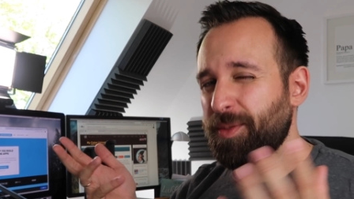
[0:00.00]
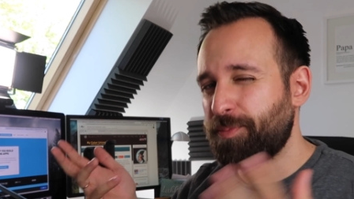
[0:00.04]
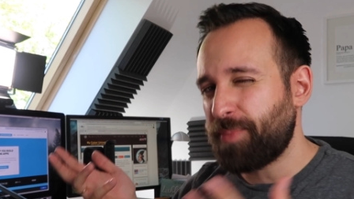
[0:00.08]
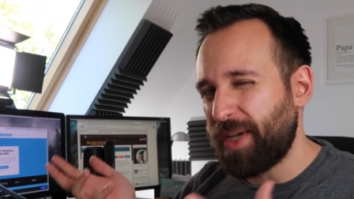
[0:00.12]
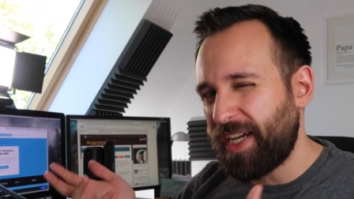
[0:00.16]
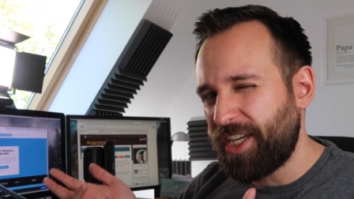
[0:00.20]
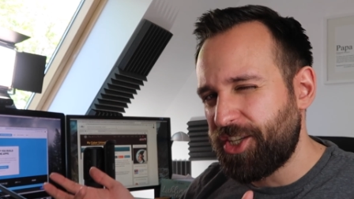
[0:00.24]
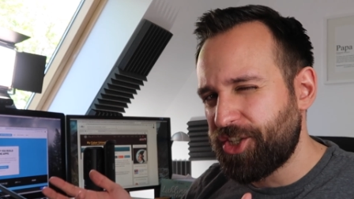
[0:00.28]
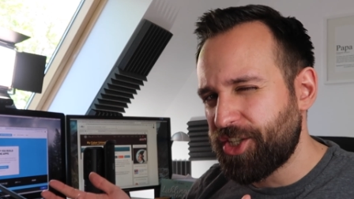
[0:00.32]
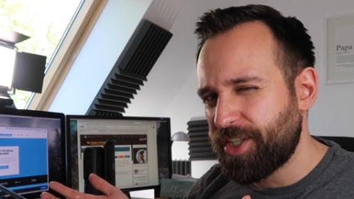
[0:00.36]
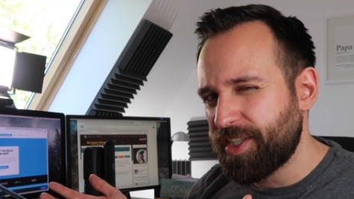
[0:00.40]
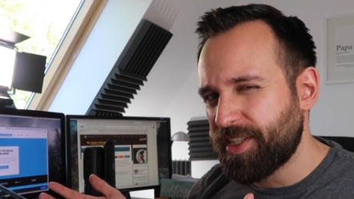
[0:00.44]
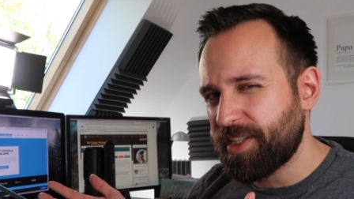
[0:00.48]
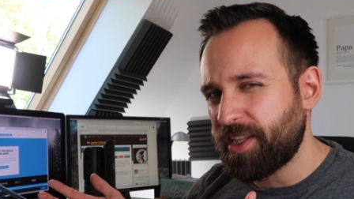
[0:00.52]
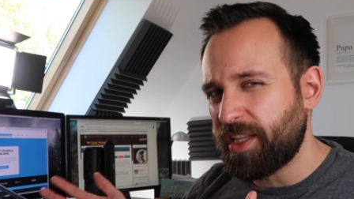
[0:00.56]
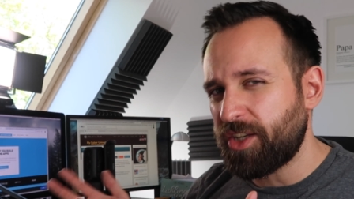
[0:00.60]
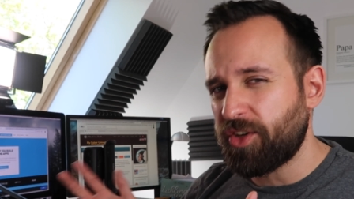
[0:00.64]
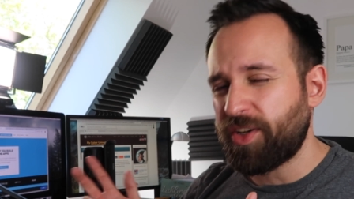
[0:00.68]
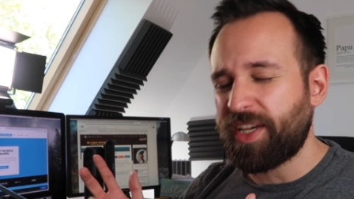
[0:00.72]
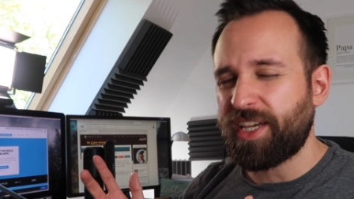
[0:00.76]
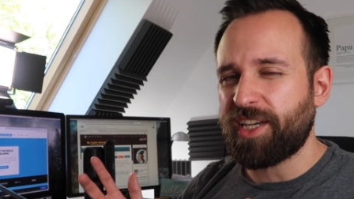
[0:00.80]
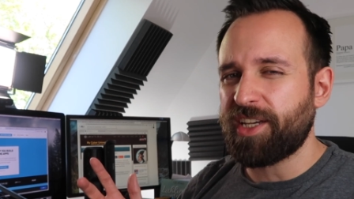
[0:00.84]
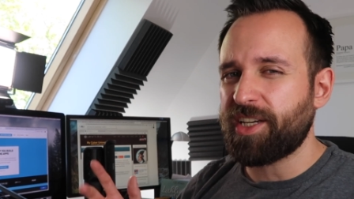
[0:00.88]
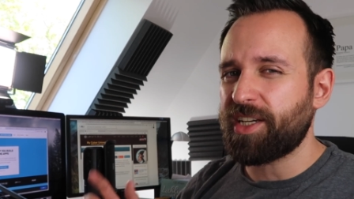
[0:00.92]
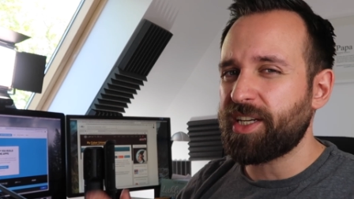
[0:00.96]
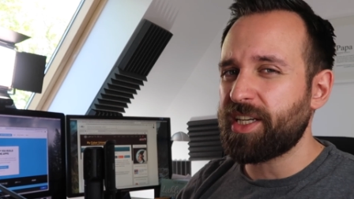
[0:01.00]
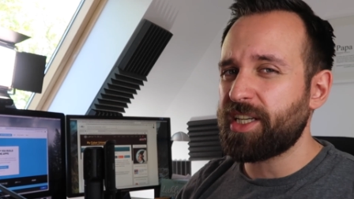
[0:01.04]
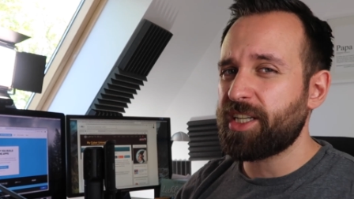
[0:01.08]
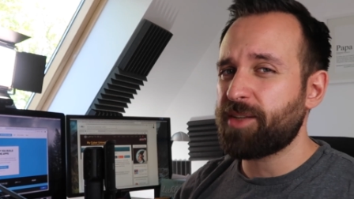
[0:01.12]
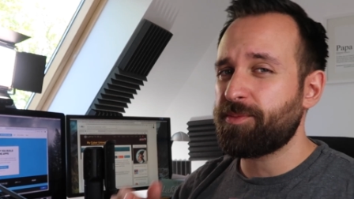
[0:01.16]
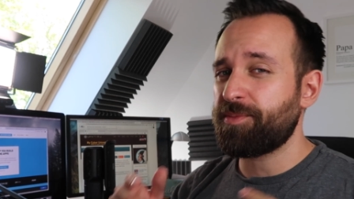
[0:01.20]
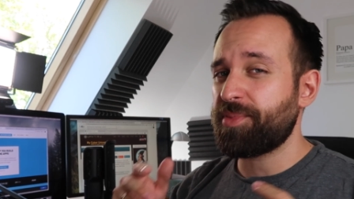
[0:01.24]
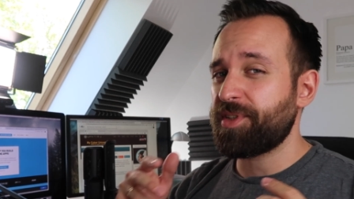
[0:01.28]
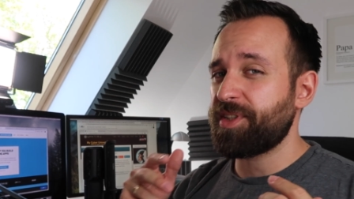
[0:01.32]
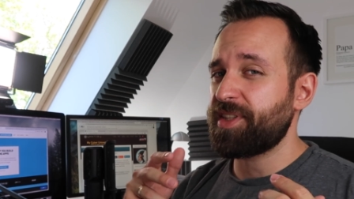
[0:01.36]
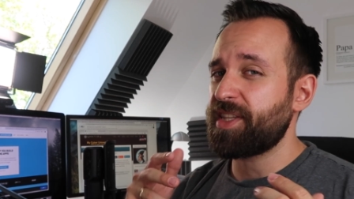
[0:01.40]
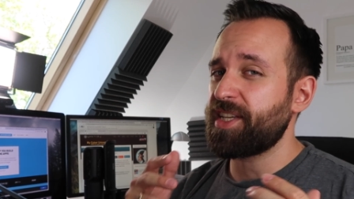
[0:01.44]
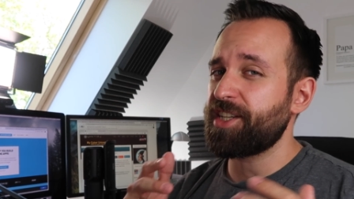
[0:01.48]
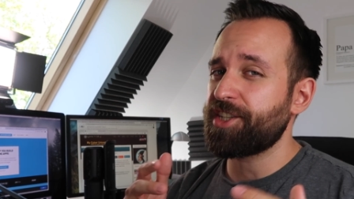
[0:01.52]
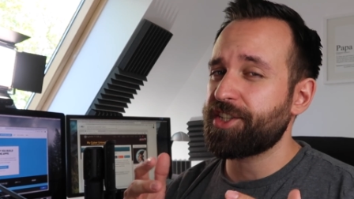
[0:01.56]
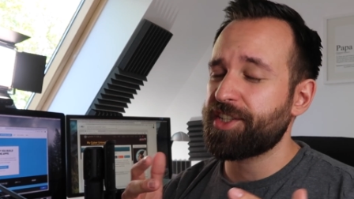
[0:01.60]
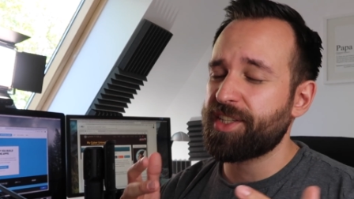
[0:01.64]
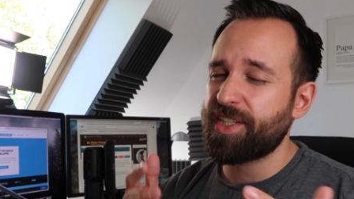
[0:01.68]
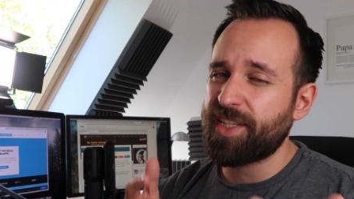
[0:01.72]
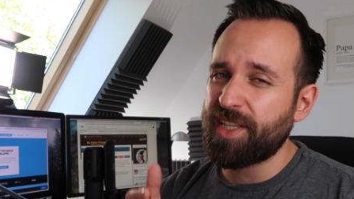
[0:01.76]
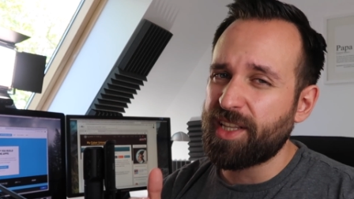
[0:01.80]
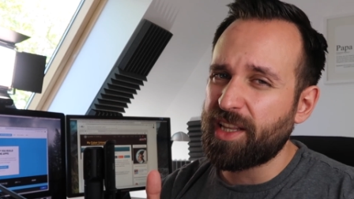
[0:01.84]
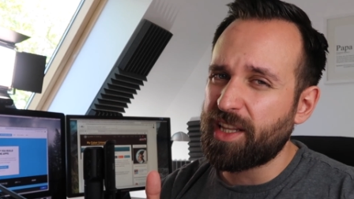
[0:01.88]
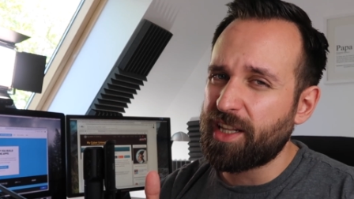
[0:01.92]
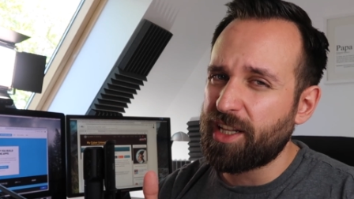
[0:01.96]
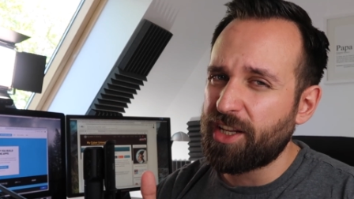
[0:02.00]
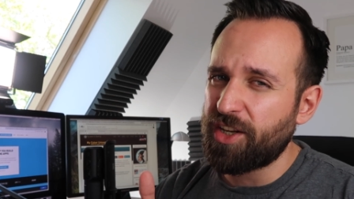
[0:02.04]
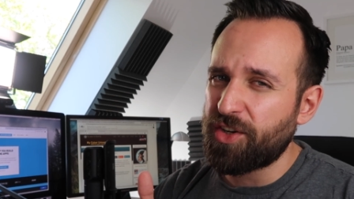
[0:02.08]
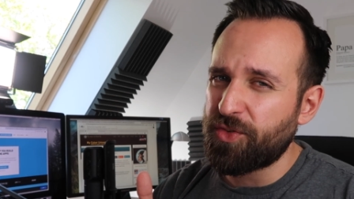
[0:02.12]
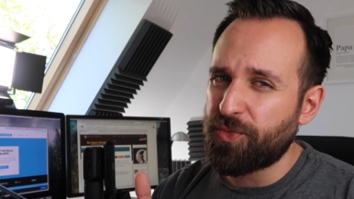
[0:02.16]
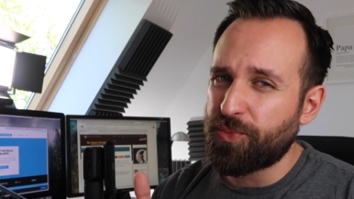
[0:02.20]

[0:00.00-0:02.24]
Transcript: the page is looking good, but there's still a lot